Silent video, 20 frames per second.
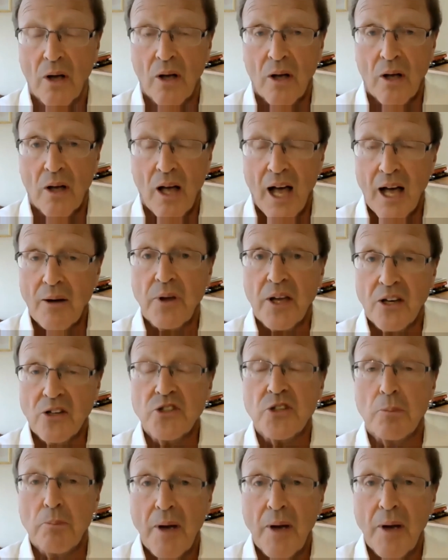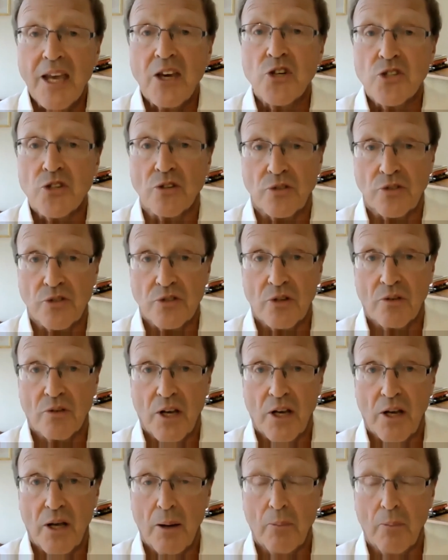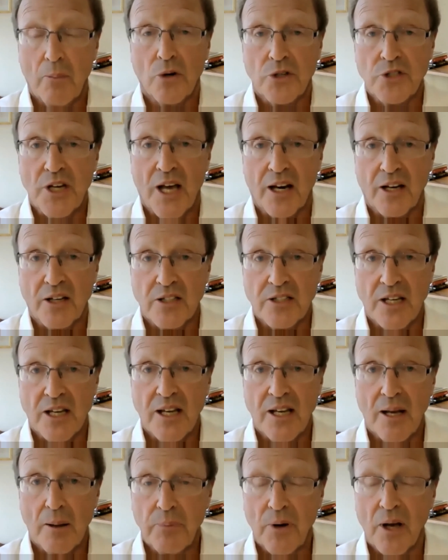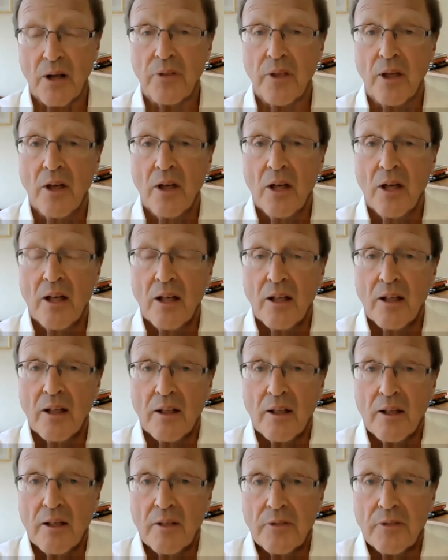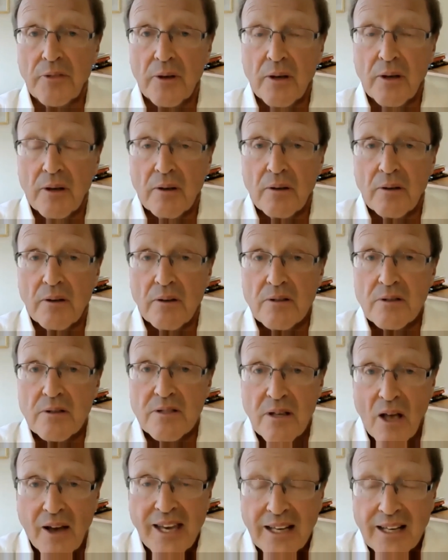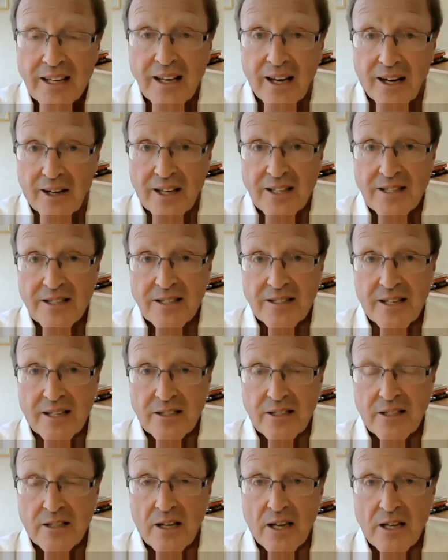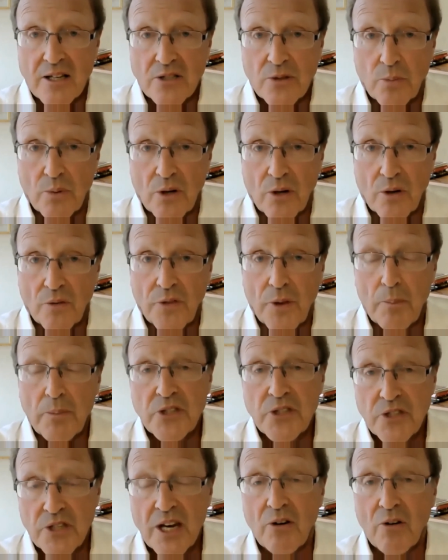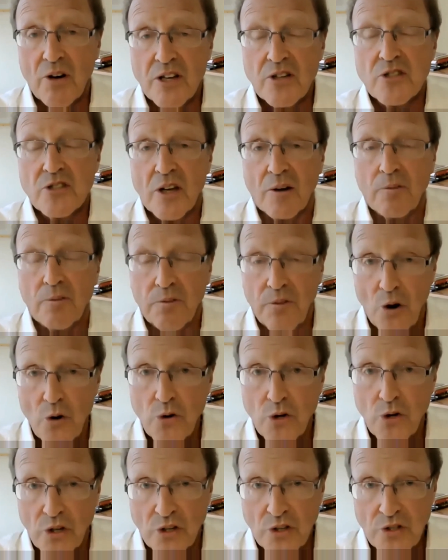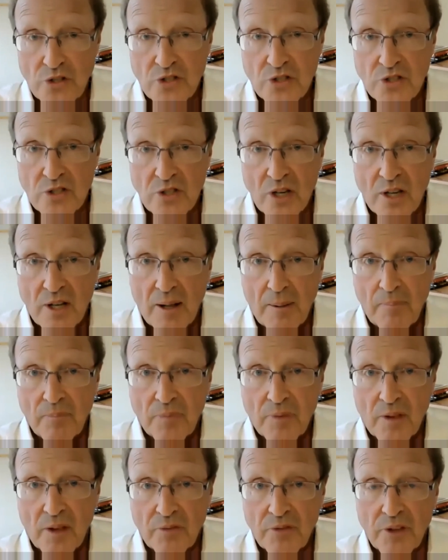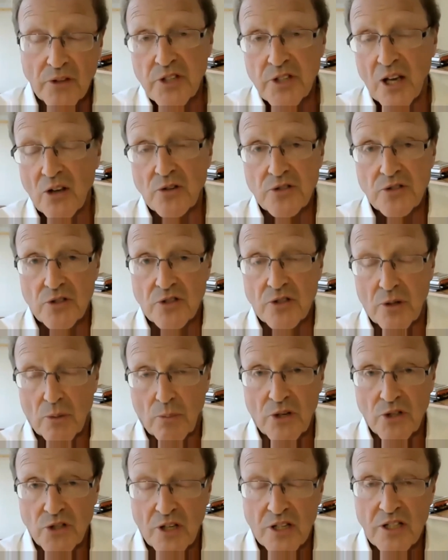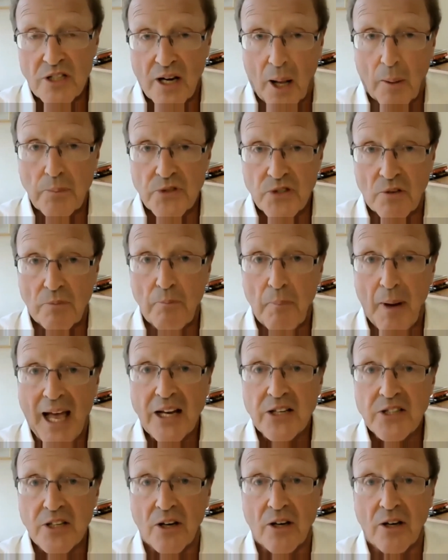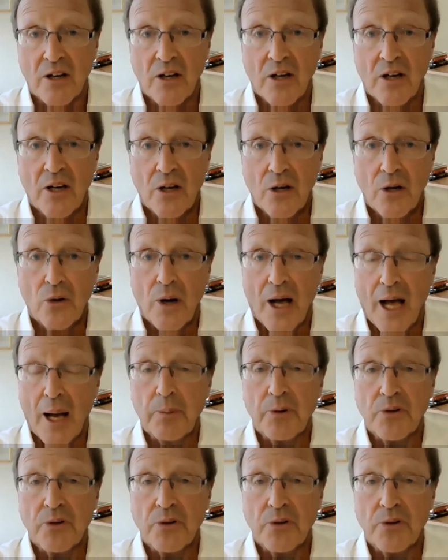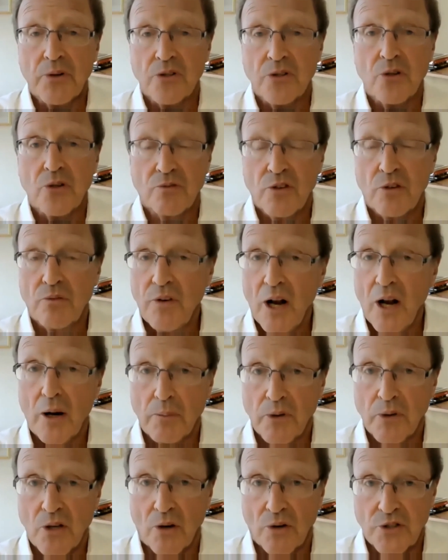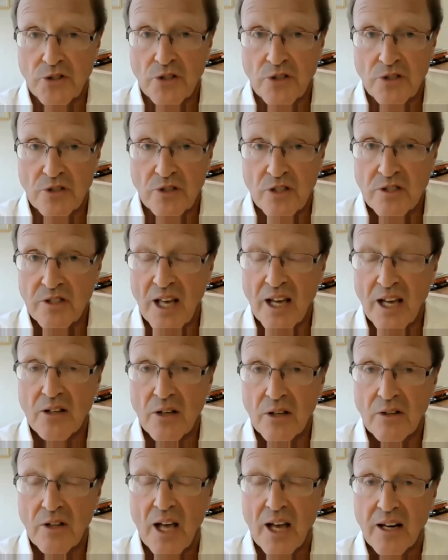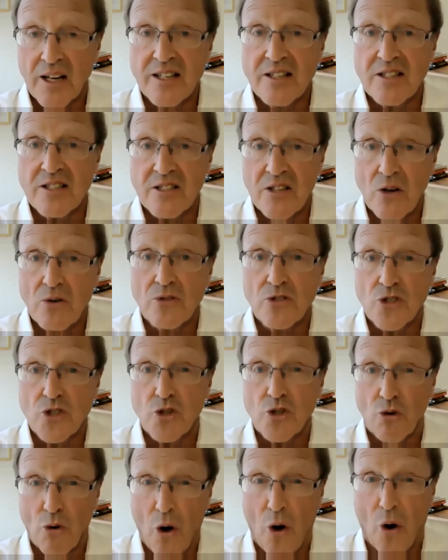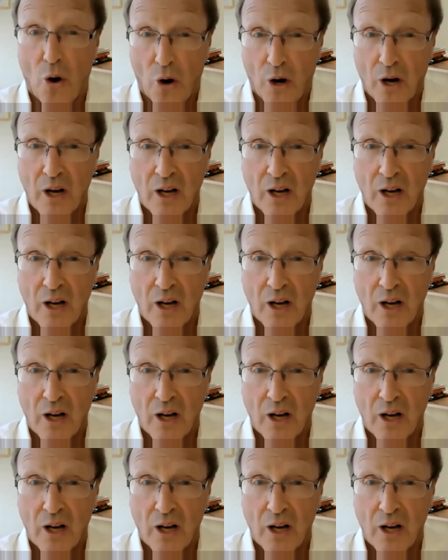have intimations of immortality, but the zeitgeist in today's world, the materialistic focus that tells us that we're just lumps of matter who happen to have developed consciousness, that is so strong